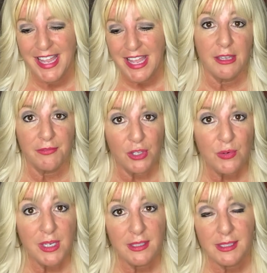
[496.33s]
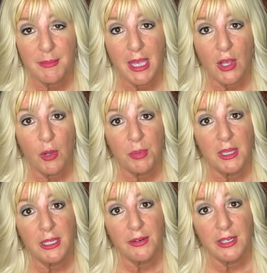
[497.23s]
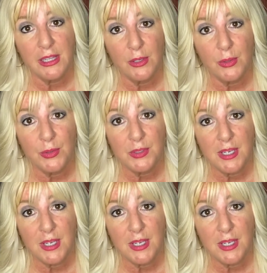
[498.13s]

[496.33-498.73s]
If you need some help clearing those